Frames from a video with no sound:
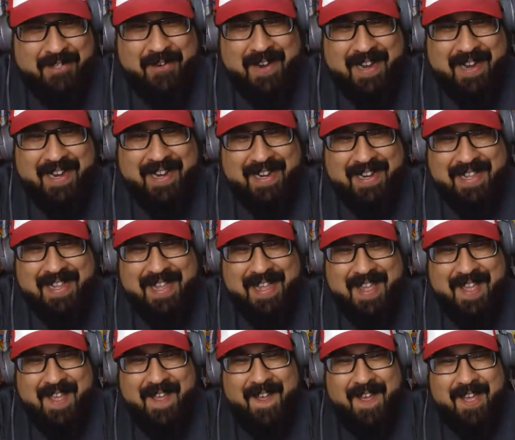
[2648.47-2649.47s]
right?
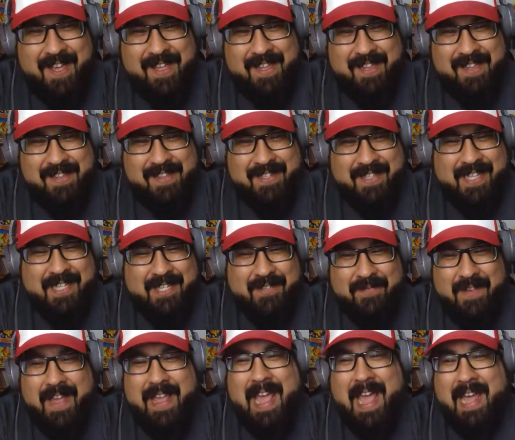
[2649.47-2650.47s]
Since
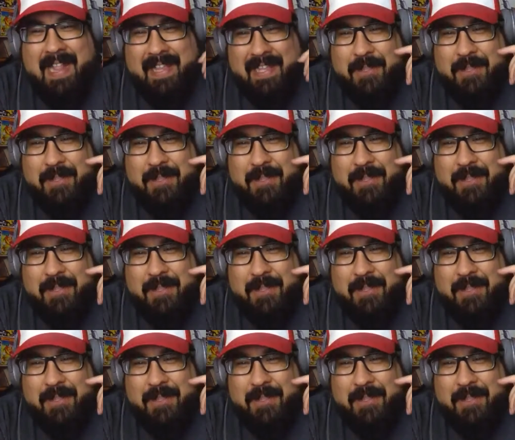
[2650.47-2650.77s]
3 hours.